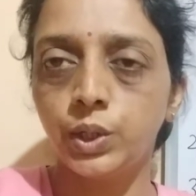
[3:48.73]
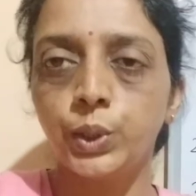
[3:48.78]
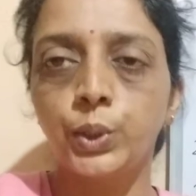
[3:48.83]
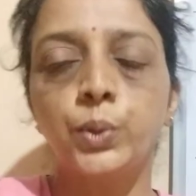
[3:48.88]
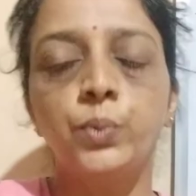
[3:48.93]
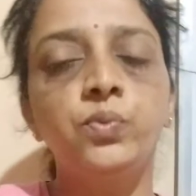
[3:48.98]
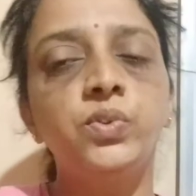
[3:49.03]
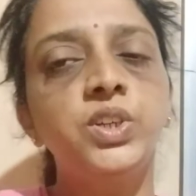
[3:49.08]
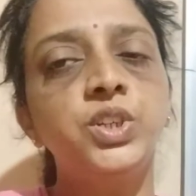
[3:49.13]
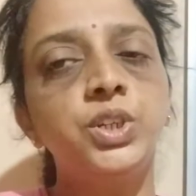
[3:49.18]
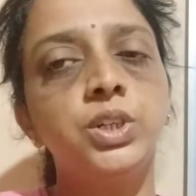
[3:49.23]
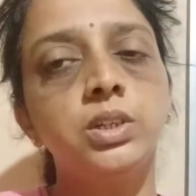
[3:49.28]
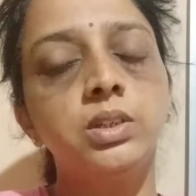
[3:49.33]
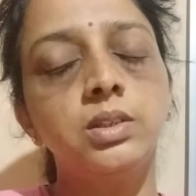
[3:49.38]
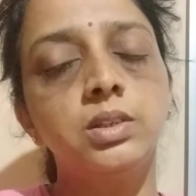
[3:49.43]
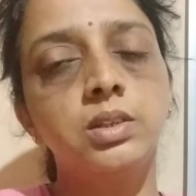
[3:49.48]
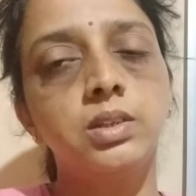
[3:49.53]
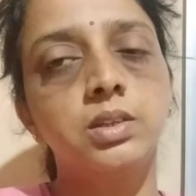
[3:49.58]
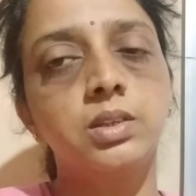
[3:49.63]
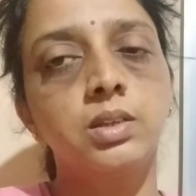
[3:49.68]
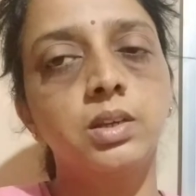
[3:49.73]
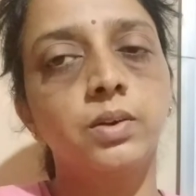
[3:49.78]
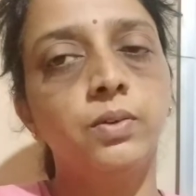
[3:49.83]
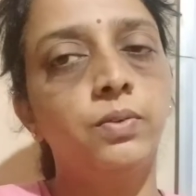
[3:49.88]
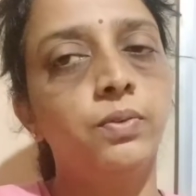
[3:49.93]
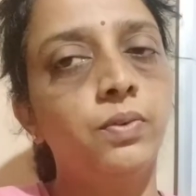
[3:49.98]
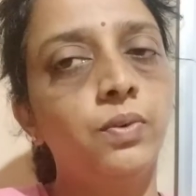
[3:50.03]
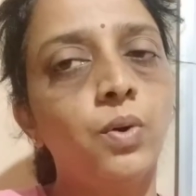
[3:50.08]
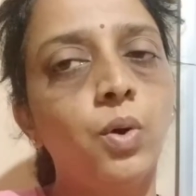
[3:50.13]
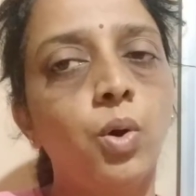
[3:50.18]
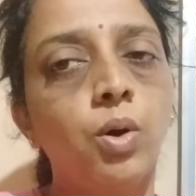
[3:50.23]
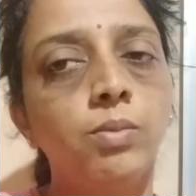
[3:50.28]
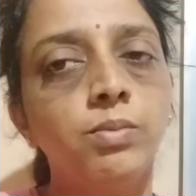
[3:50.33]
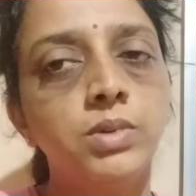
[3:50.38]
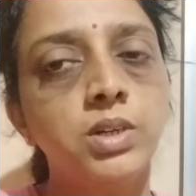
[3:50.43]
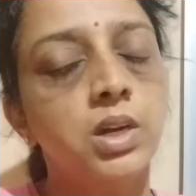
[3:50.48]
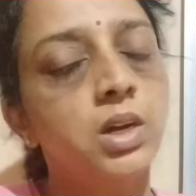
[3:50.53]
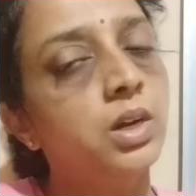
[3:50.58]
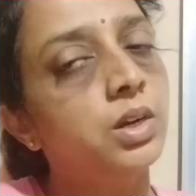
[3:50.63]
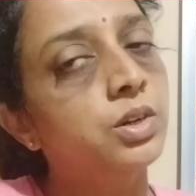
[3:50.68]
which is formed
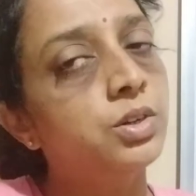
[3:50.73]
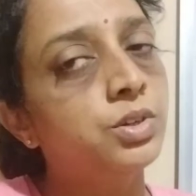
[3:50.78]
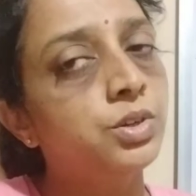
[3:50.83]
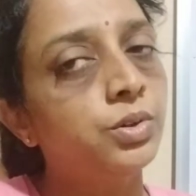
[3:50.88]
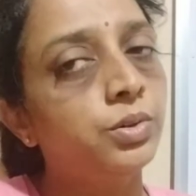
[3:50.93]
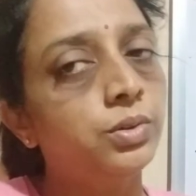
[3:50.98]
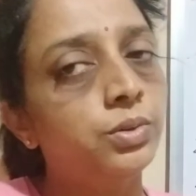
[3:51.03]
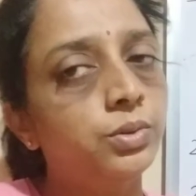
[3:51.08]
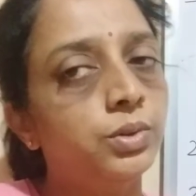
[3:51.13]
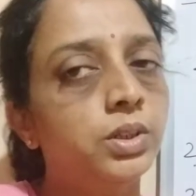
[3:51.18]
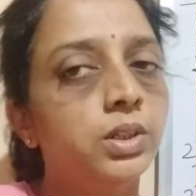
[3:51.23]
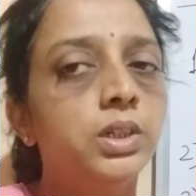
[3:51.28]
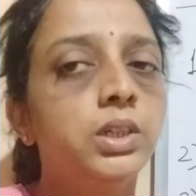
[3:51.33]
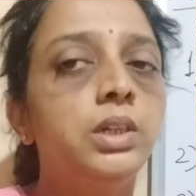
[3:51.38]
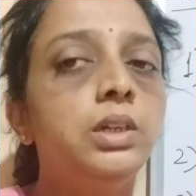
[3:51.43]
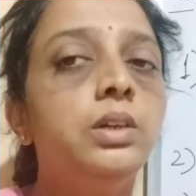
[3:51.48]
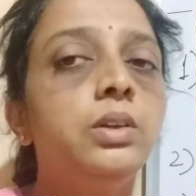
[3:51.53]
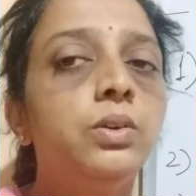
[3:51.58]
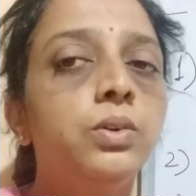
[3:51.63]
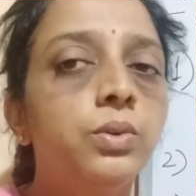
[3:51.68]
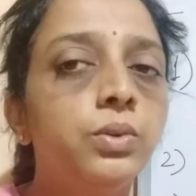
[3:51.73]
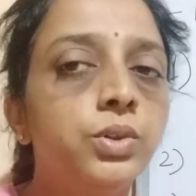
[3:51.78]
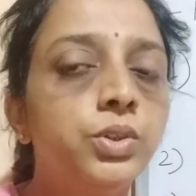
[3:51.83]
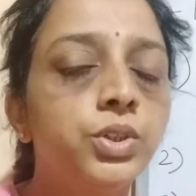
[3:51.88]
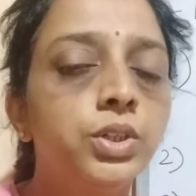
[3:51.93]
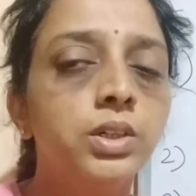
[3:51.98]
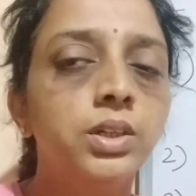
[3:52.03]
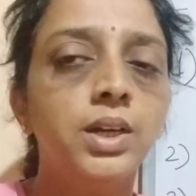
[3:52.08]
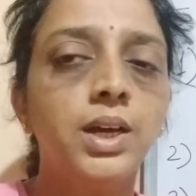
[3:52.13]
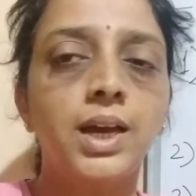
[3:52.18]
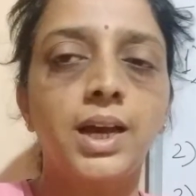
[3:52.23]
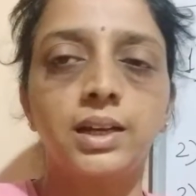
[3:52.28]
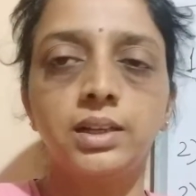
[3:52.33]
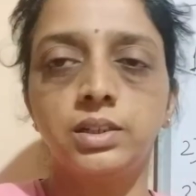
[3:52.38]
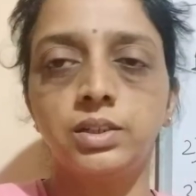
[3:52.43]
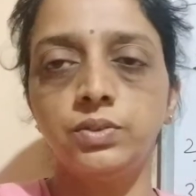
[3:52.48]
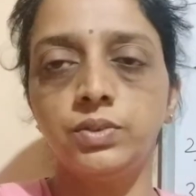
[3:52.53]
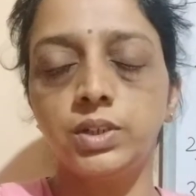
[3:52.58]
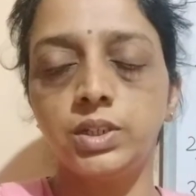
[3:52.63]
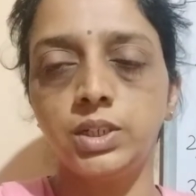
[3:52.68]
due to the erosion
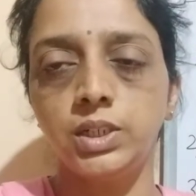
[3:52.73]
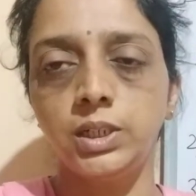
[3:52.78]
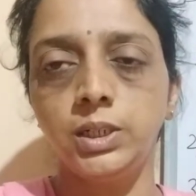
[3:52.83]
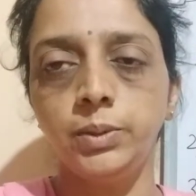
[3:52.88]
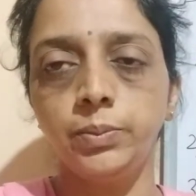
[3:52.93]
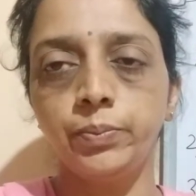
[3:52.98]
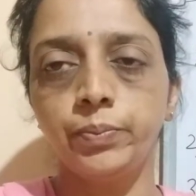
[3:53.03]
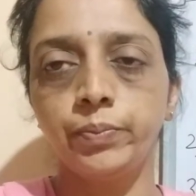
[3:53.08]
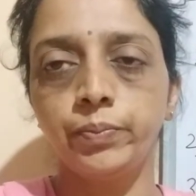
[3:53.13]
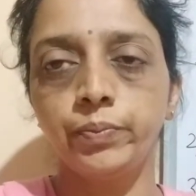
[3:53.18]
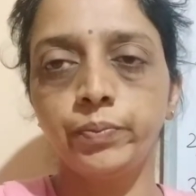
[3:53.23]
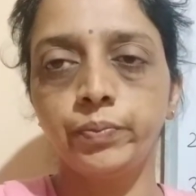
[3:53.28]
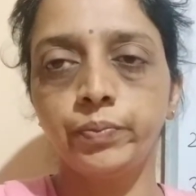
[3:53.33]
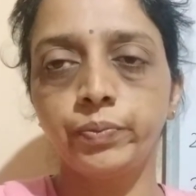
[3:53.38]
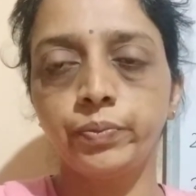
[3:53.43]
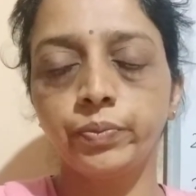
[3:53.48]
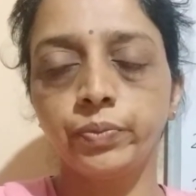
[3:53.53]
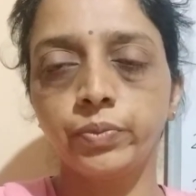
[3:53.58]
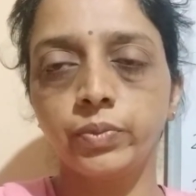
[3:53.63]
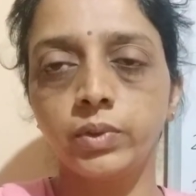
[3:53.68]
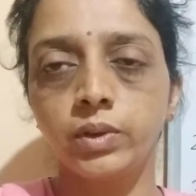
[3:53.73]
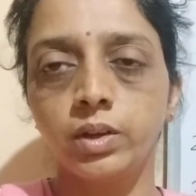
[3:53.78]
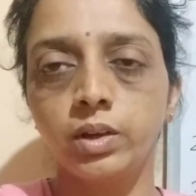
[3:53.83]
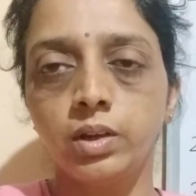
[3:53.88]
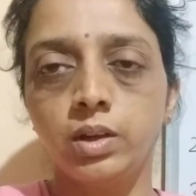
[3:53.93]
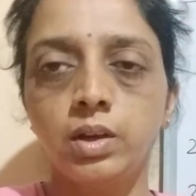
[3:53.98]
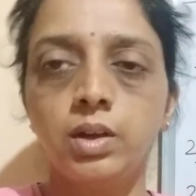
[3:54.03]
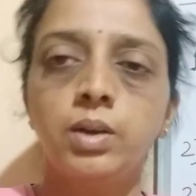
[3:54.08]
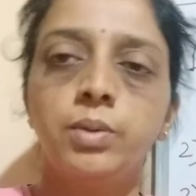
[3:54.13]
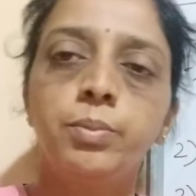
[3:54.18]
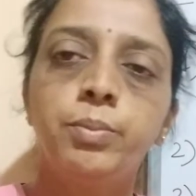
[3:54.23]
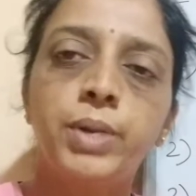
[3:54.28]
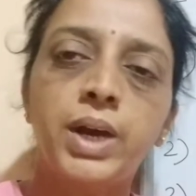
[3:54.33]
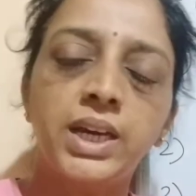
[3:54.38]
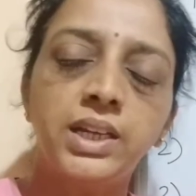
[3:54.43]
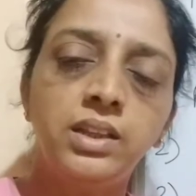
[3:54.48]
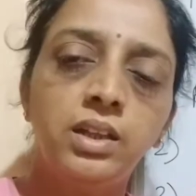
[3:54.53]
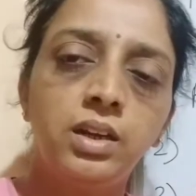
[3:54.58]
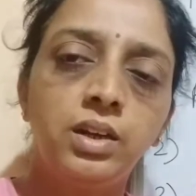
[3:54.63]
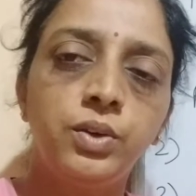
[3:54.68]
activity by
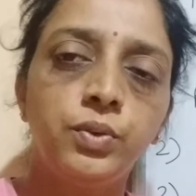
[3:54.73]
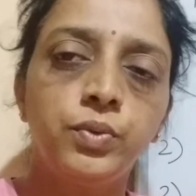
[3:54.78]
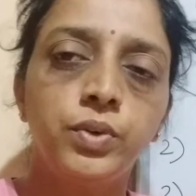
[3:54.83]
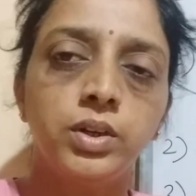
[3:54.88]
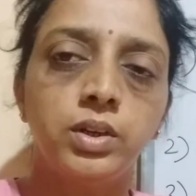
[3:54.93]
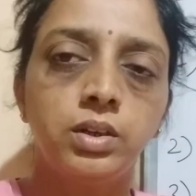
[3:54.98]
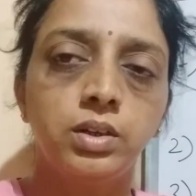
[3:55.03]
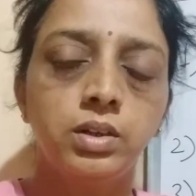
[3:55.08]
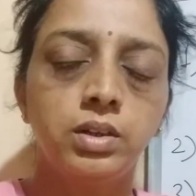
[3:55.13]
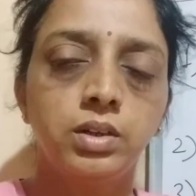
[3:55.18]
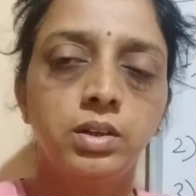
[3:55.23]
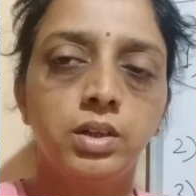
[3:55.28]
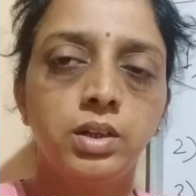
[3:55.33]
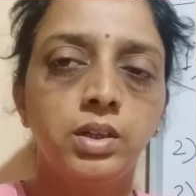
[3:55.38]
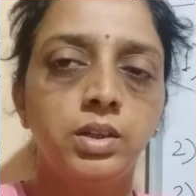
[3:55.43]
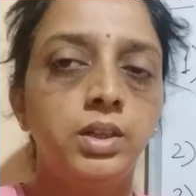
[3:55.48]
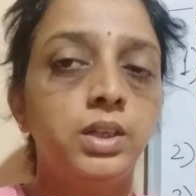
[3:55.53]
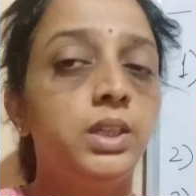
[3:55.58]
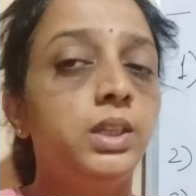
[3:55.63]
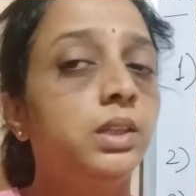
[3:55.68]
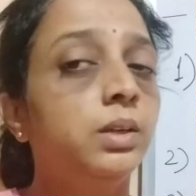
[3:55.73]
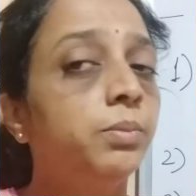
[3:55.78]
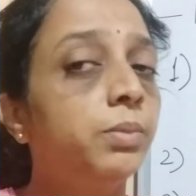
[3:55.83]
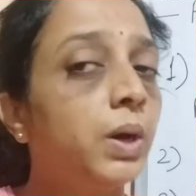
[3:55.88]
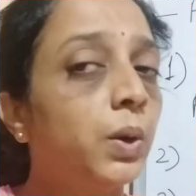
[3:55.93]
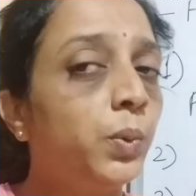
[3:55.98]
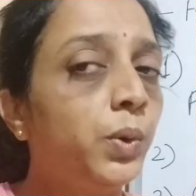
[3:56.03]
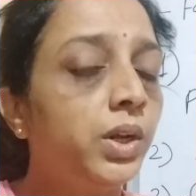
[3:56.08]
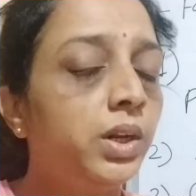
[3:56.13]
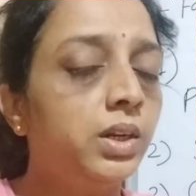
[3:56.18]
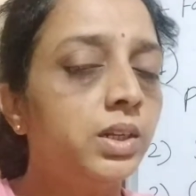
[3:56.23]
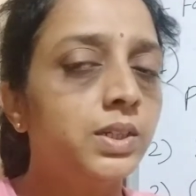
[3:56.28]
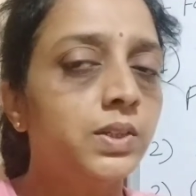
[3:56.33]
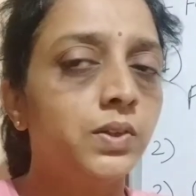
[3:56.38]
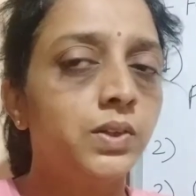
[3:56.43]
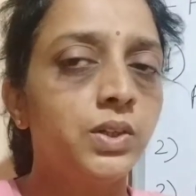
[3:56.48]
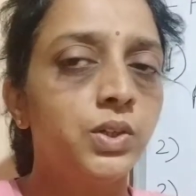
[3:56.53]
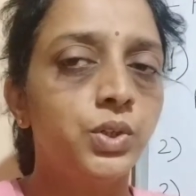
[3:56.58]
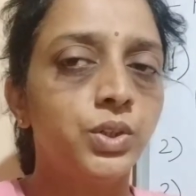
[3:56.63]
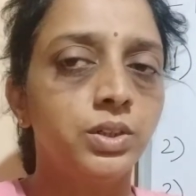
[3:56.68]
the river in the mountainous
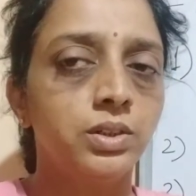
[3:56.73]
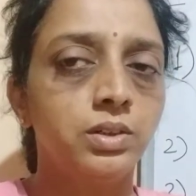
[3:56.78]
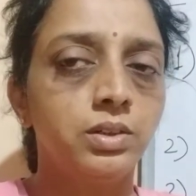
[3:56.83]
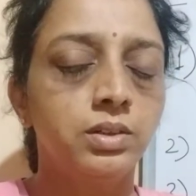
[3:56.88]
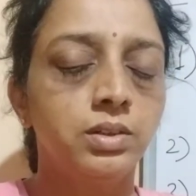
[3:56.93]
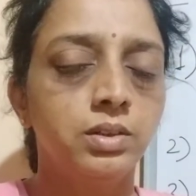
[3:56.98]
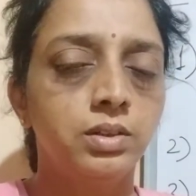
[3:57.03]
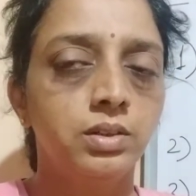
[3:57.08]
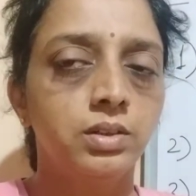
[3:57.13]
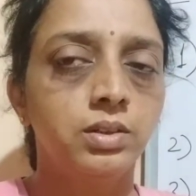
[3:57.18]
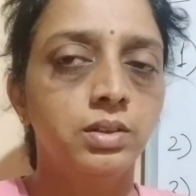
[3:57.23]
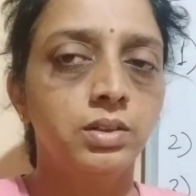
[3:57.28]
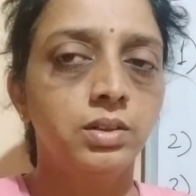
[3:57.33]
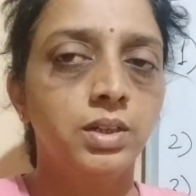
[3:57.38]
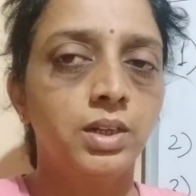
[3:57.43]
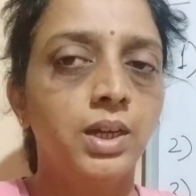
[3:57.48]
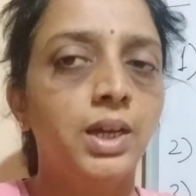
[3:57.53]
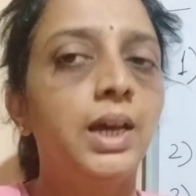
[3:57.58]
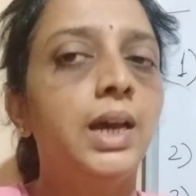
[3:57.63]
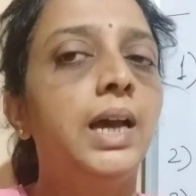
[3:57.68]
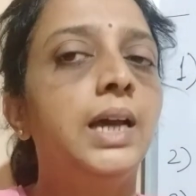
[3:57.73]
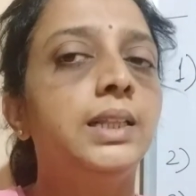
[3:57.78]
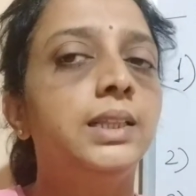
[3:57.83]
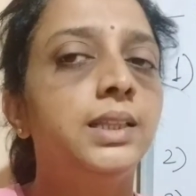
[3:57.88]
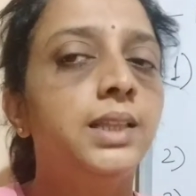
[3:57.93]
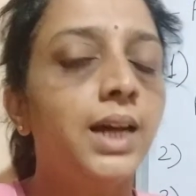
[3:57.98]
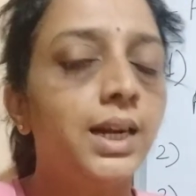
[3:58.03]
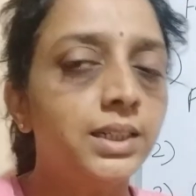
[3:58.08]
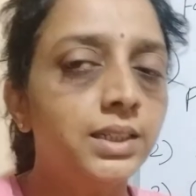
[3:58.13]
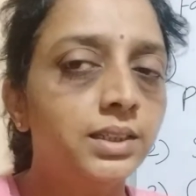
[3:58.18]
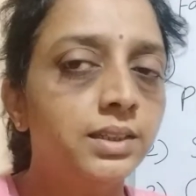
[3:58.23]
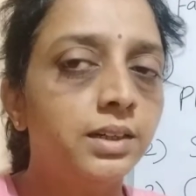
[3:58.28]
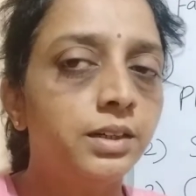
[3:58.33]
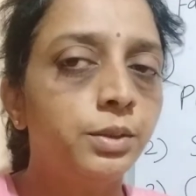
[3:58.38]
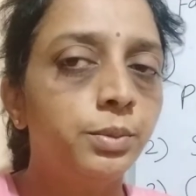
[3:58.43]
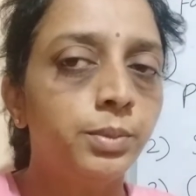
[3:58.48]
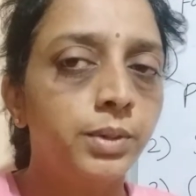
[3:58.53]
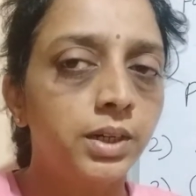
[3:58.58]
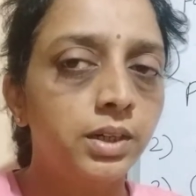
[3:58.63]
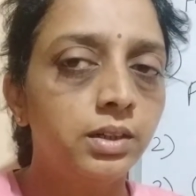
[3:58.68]
region, and that
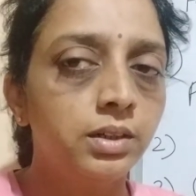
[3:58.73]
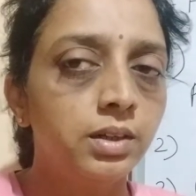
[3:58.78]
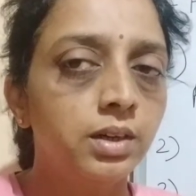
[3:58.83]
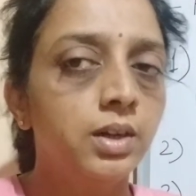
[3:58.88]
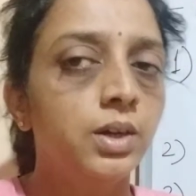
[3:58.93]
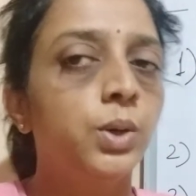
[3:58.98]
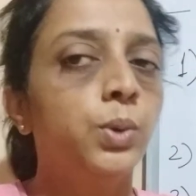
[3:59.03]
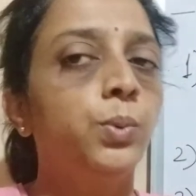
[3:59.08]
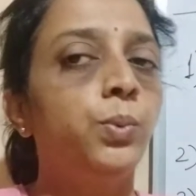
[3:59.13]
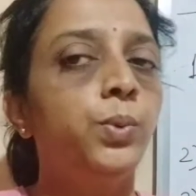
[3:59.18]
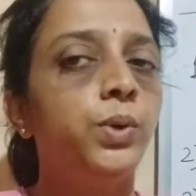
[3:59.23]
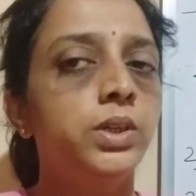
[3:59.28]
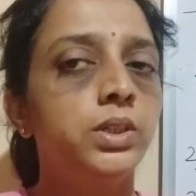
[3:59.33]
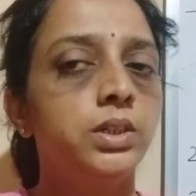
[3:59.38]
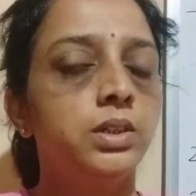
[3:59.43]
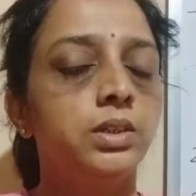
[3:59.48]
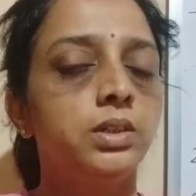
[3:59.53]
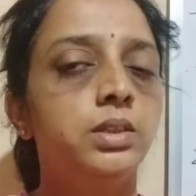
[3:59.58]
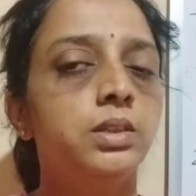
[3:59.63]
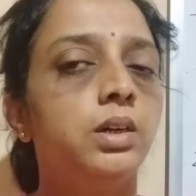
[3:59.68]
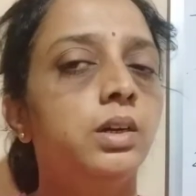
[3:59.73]
sediment which is